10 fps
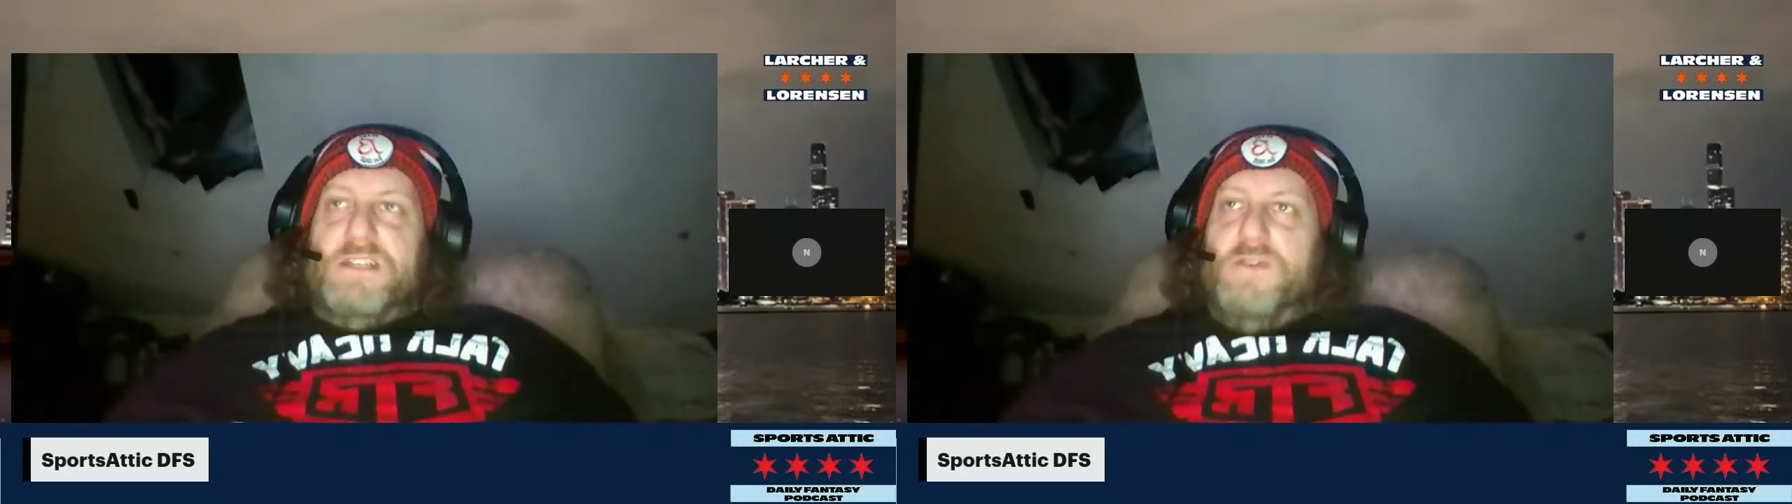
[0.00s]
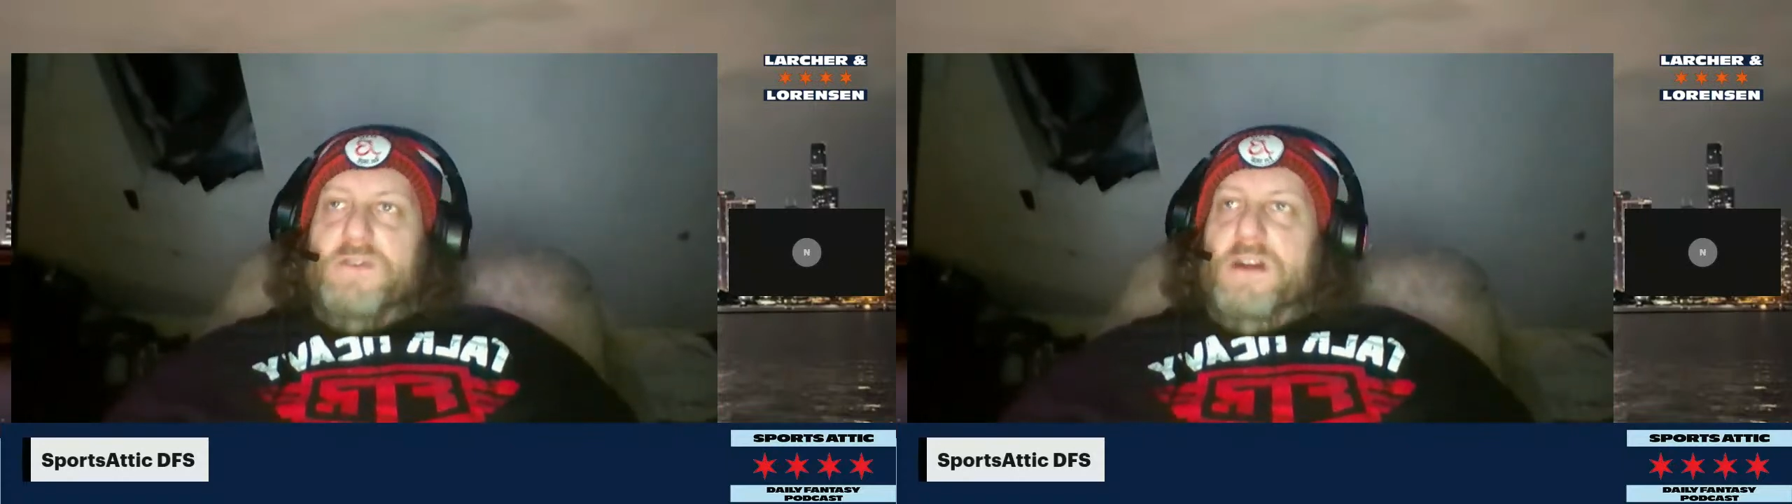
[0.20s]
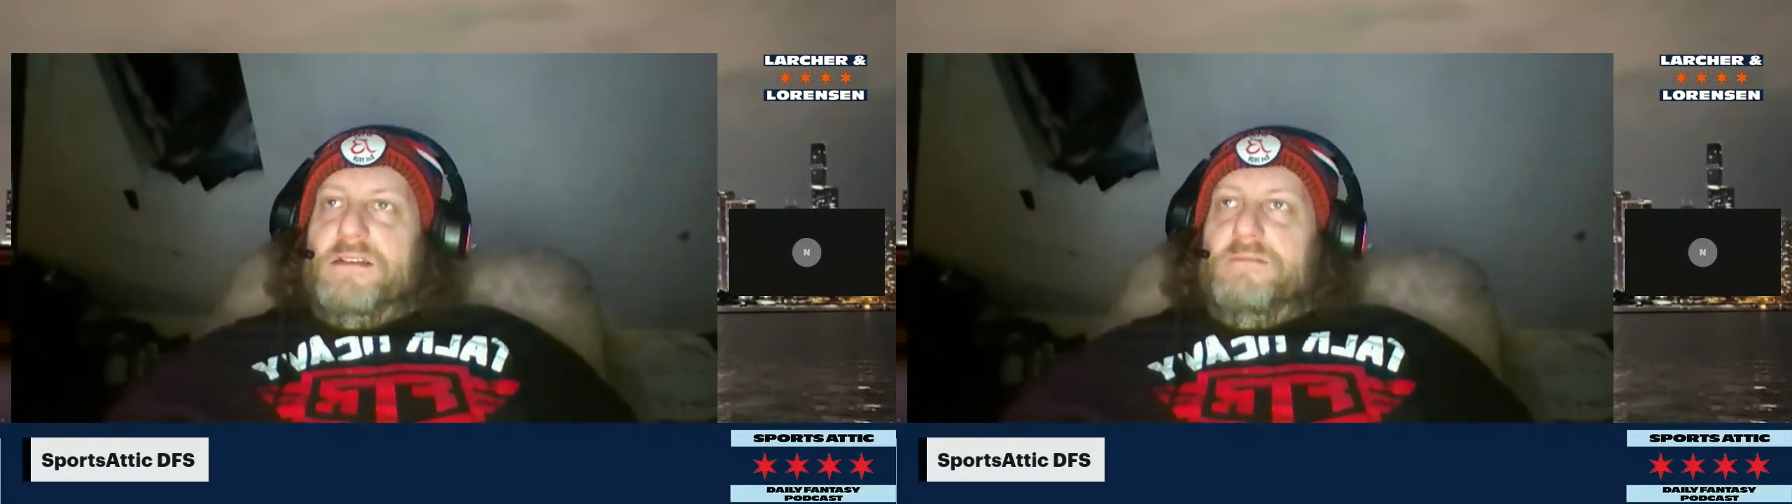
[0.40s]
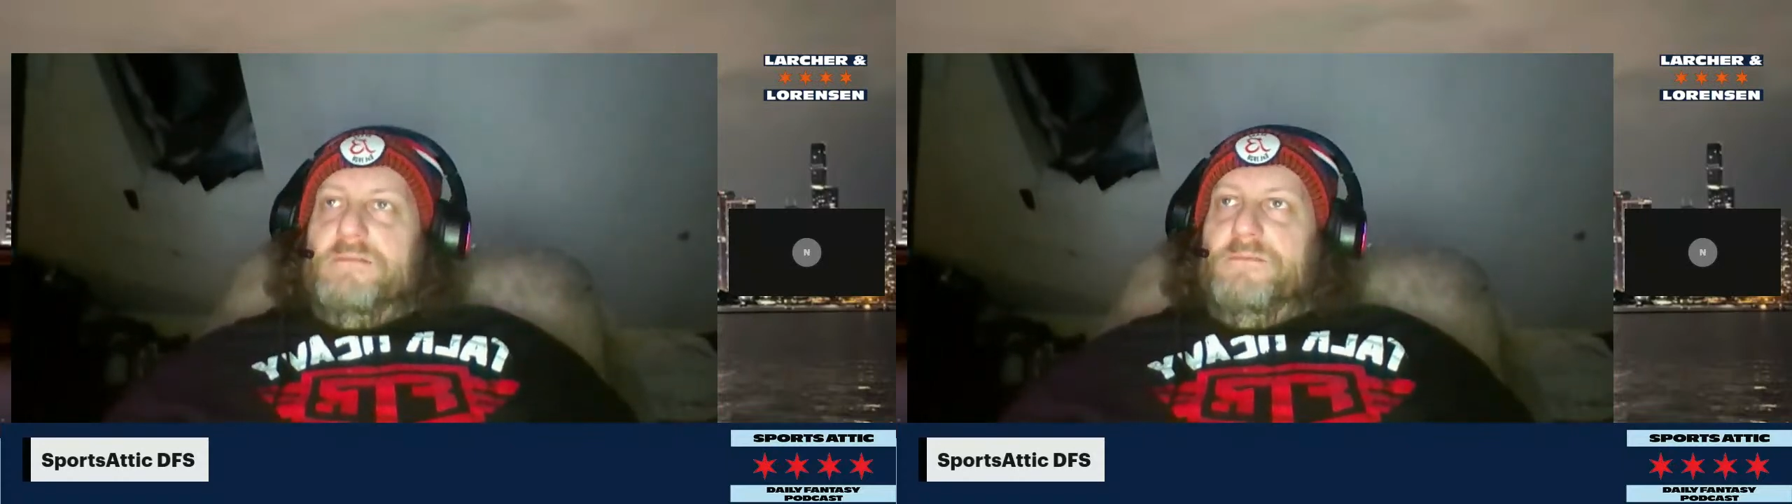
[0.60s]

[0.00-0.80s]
Detroit